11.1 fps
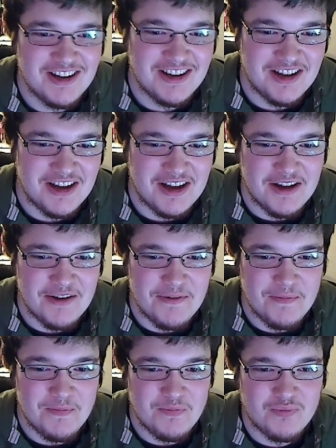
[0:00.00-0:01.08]

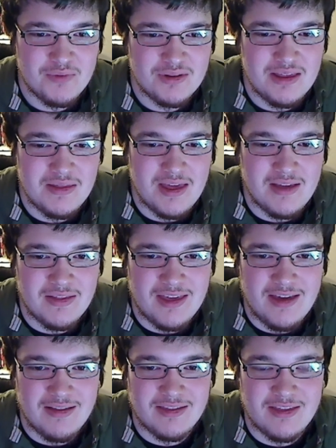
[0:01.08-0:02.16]
But
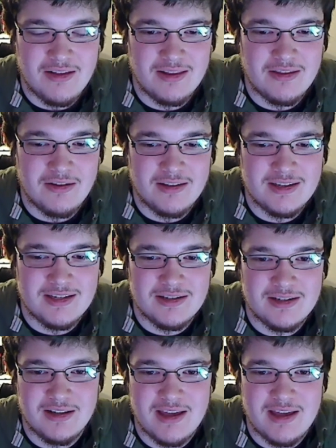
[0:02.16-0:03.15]
they'll listen to,